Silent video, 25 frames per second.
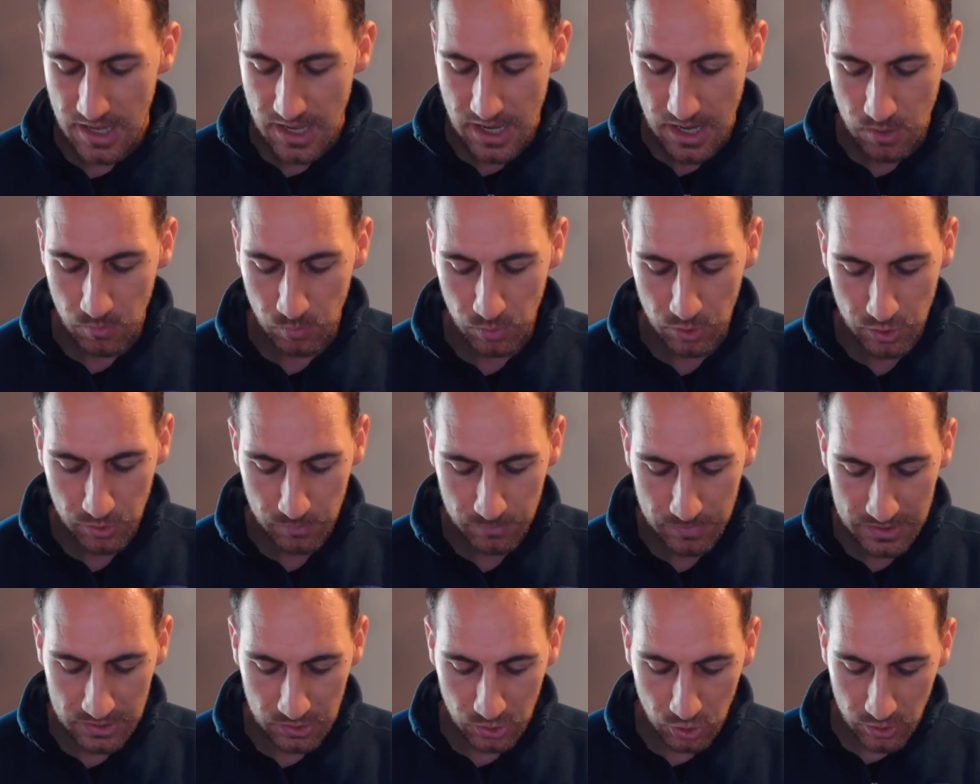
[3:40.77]
and we're going
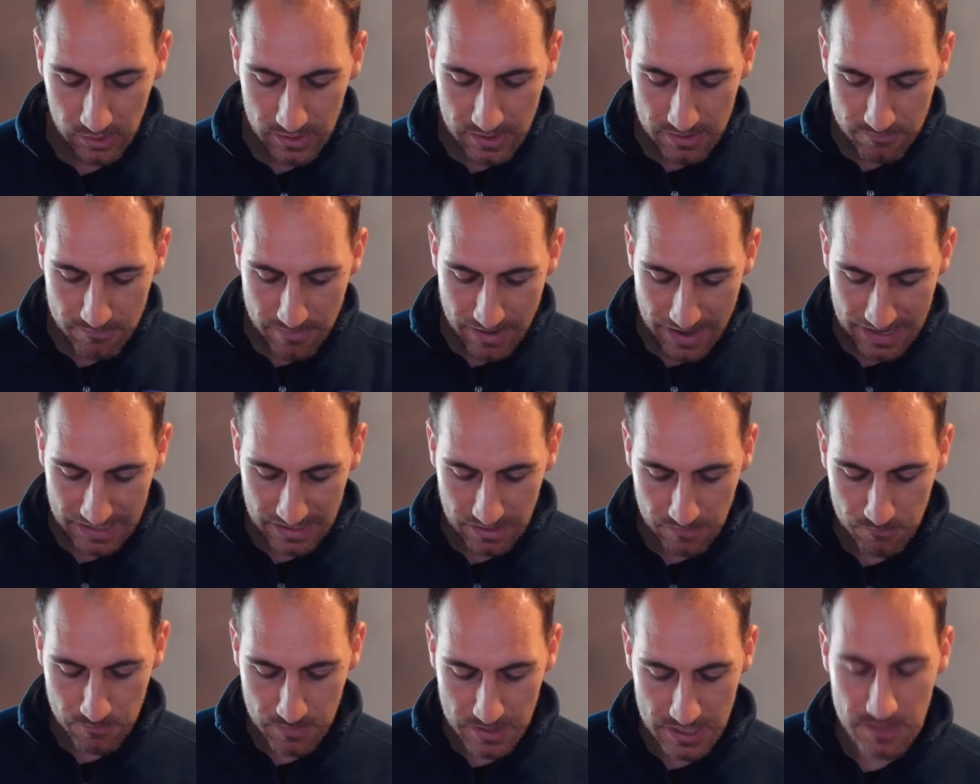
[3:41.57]
to be looking back
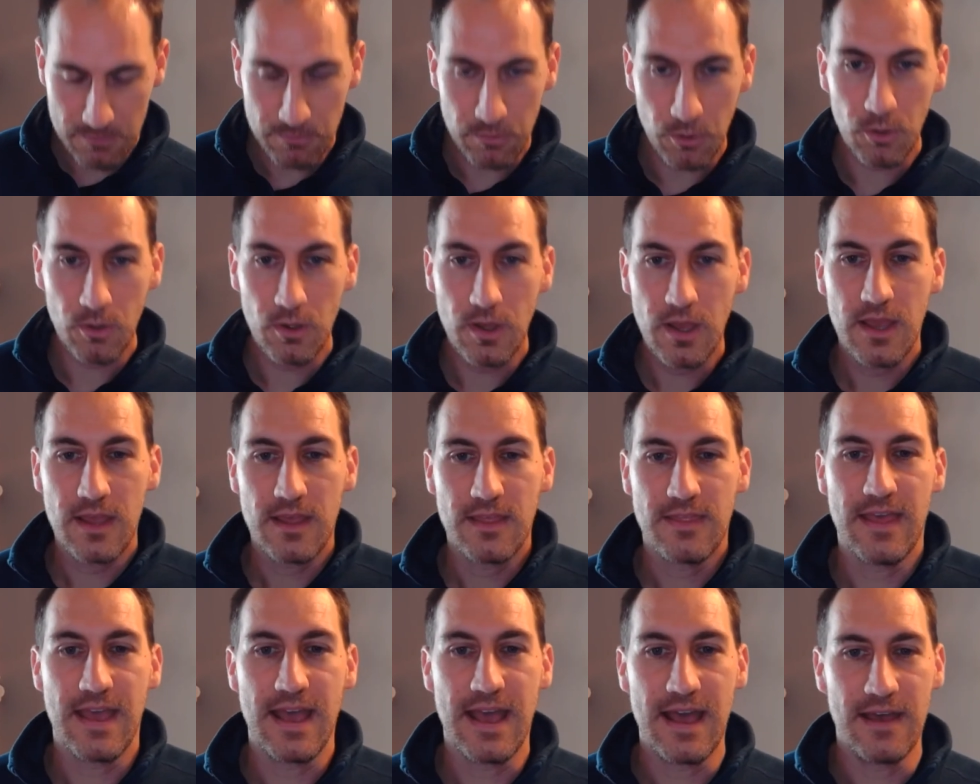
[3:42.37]
at people
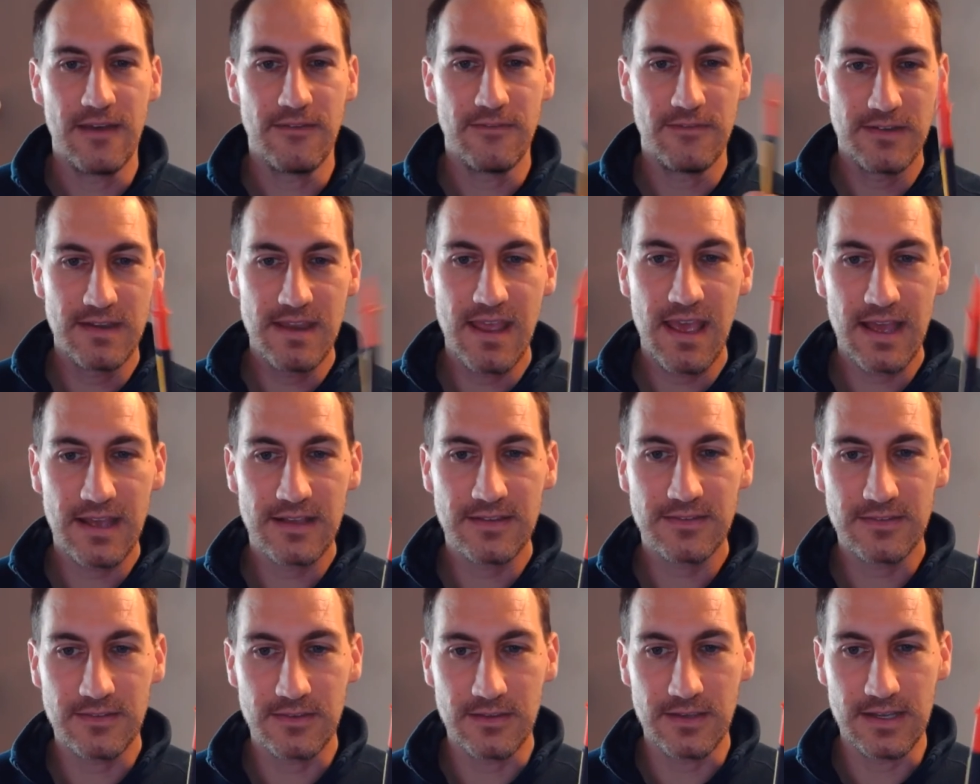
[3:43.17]
that have
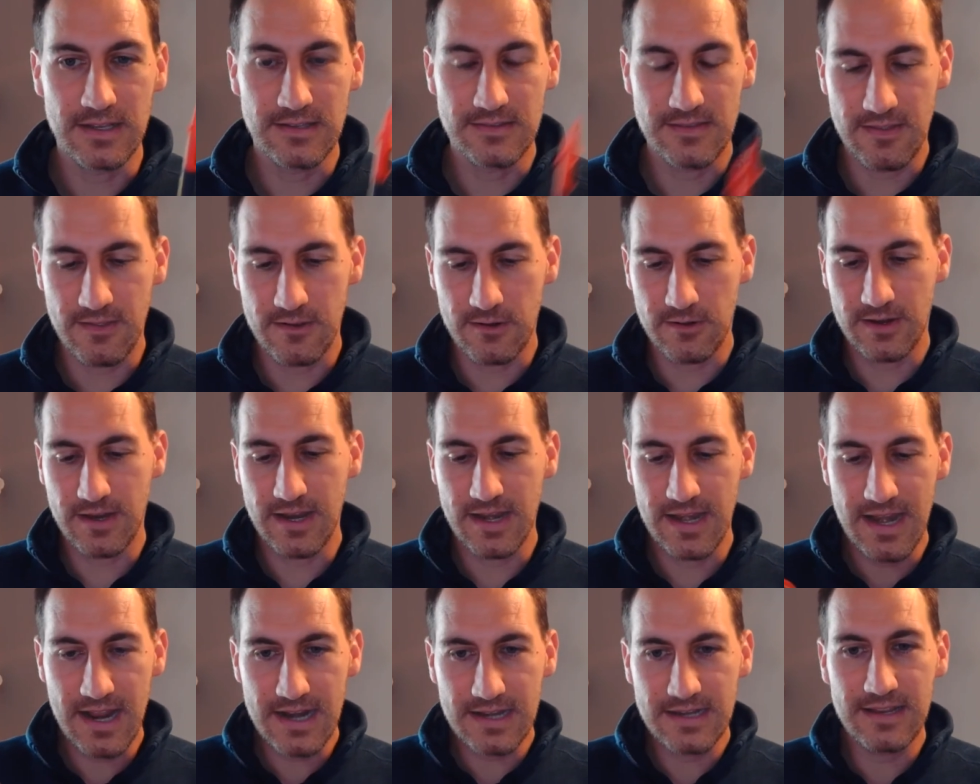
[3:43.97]
test leads and they're
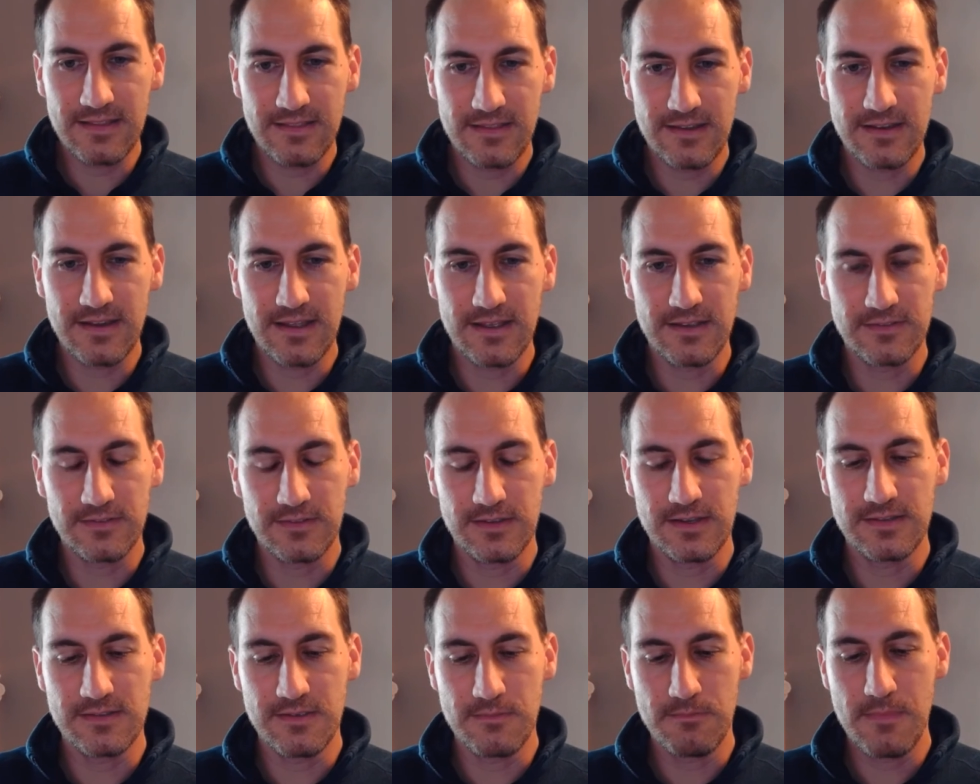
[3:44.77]
connecting the test
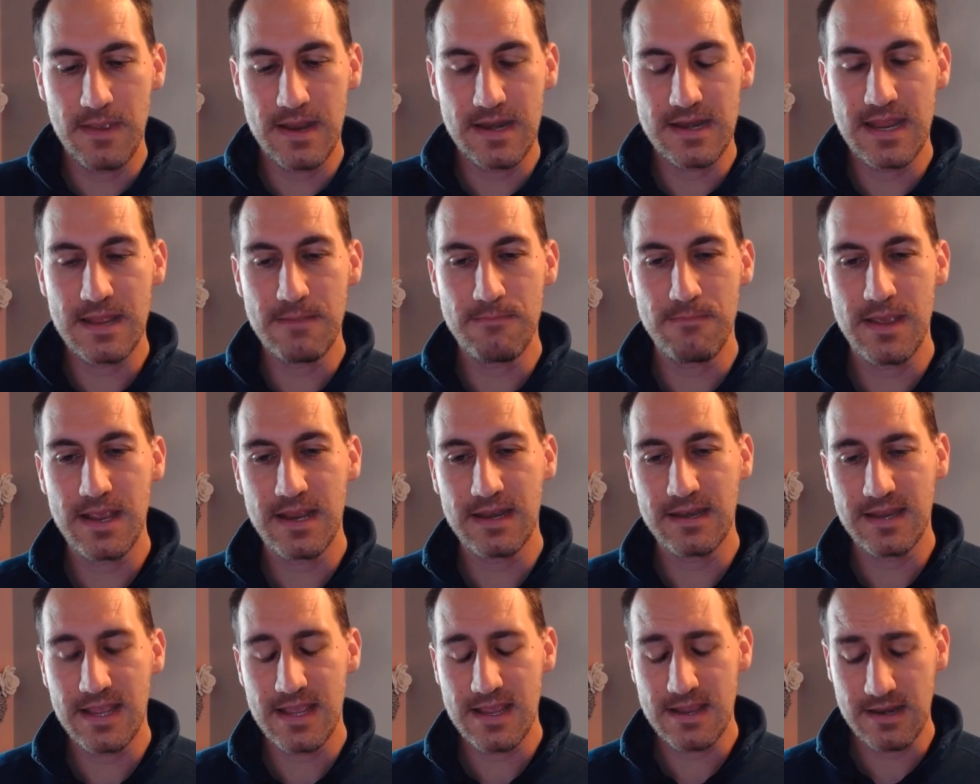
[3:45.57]
leads and ma- ta- ma-
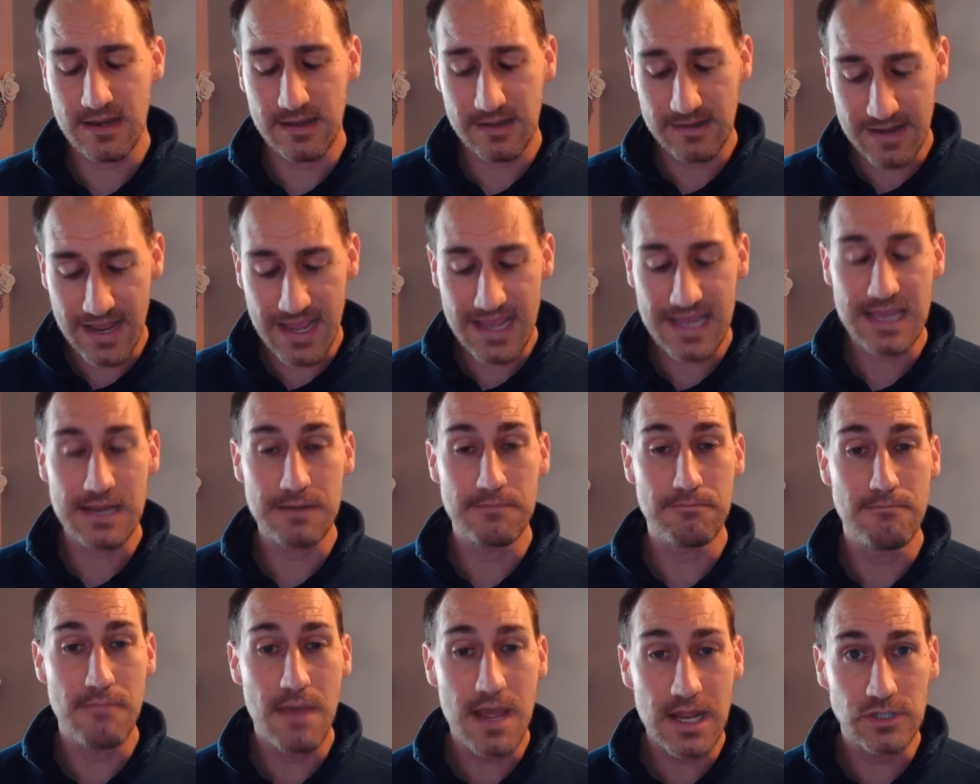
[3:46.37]
ta-
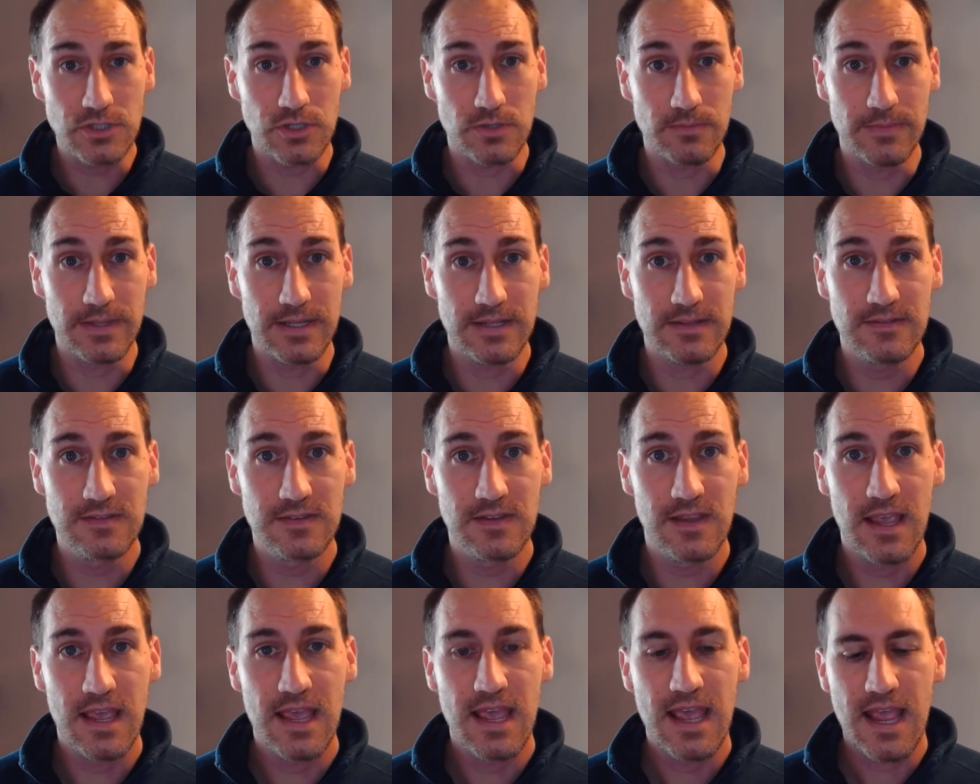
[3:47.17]
taking
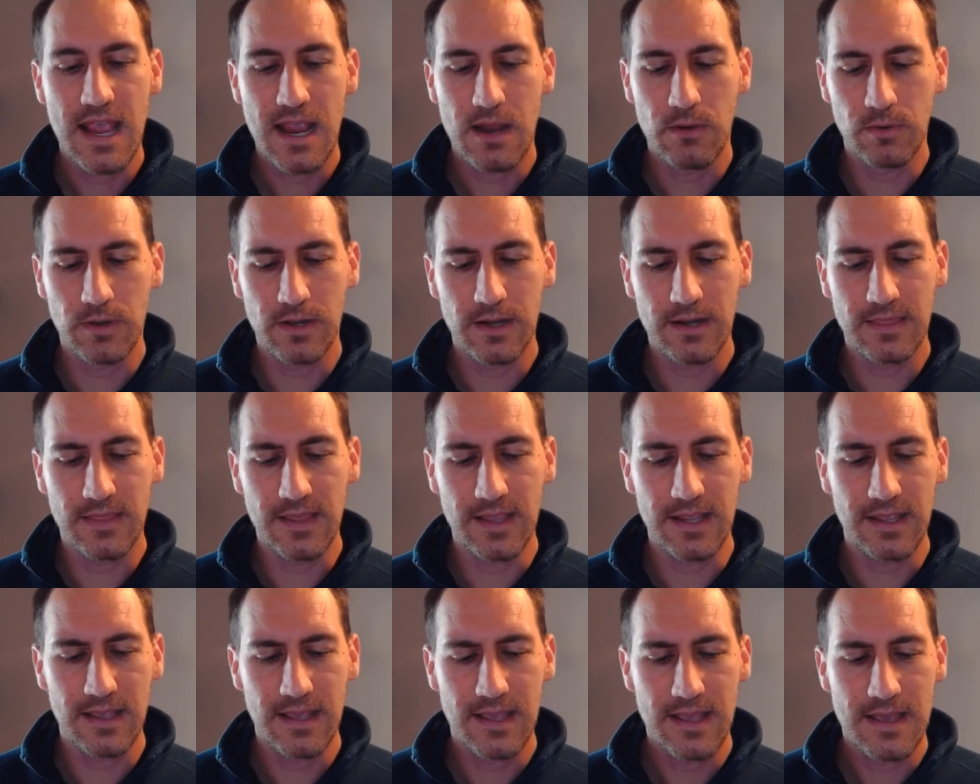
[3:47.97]
measurements, and we're going to
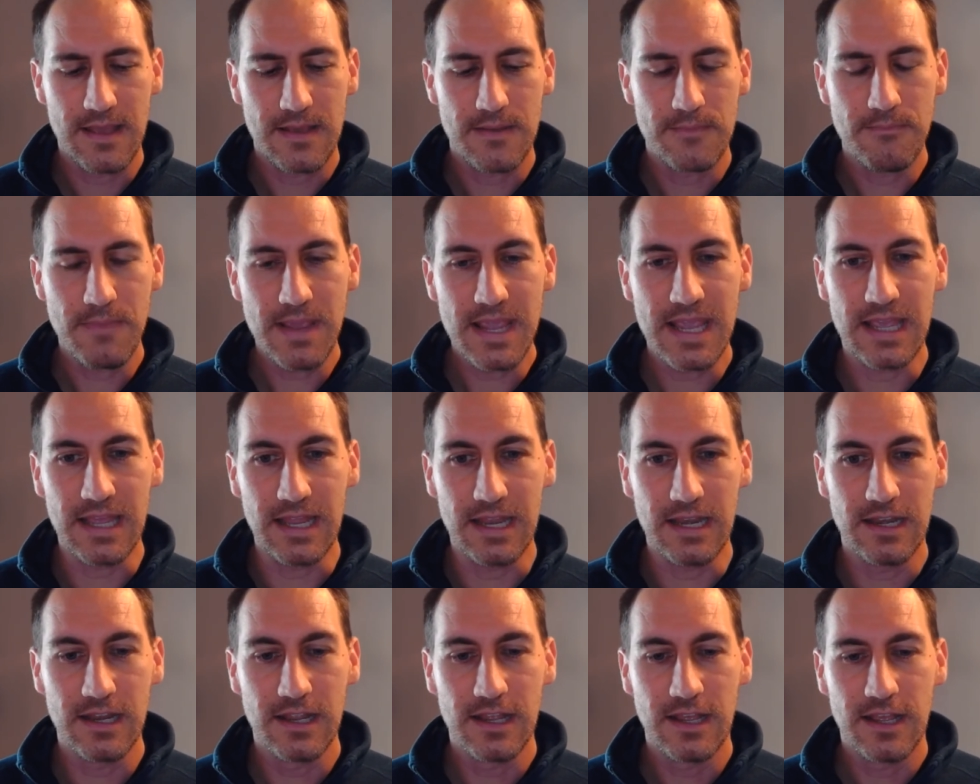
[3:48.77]
think,
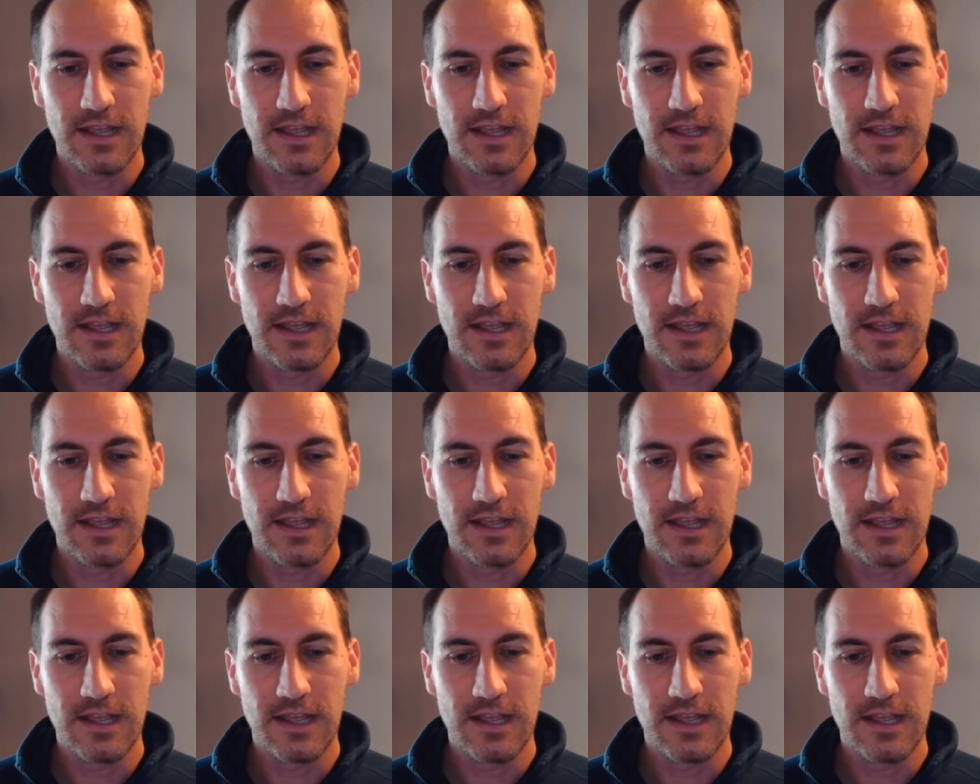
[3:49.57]
man,